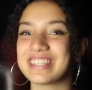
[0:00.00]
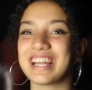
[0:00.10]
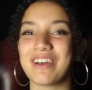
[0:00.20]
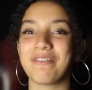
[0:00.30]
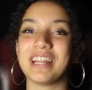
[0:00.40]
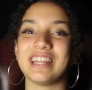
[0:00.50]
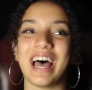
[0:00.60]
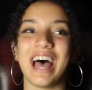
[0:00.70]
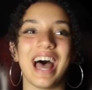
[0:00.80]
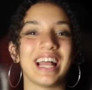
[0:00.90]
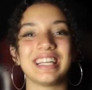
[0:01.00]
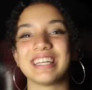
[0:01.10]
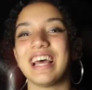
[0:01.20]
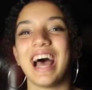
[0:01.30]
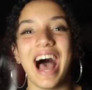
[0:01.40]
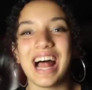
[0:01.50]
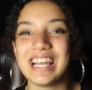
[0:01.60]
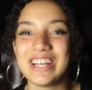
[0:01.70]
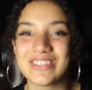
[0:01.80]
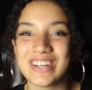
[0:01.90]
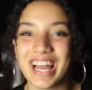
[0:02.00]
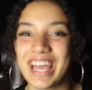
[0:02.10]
Then I went there, and I literally